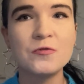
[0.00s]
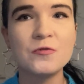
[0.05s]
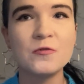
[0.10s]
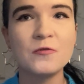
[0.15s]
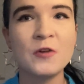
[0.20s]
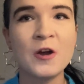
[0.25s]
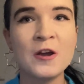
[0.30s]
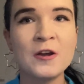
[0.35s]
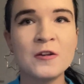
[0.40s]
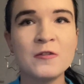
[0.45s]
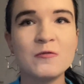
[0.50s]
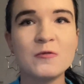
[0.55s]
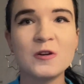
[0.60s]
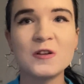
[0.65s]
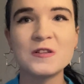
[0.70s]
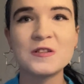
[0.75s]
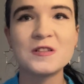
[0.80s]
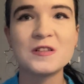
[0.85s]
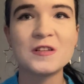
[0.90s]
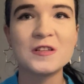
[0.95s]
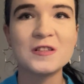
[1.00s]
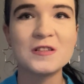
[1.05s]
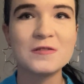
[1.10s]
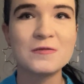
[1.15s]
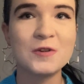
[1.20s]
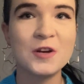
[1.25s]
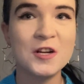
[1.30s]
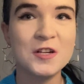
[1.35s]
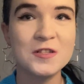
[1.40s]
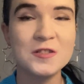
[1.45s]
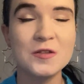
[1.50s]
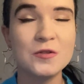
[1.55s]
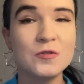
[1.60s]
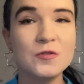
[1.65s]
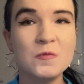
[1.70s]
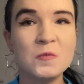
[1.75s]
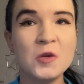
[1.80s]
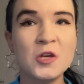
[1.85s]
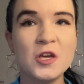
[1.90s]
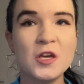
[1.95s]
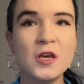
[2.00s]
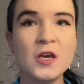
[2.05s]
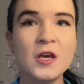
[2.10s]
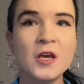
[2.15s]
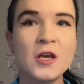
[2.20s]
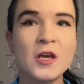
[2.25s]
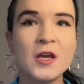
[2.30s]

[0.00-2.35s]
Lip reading: to find ones that really suit me,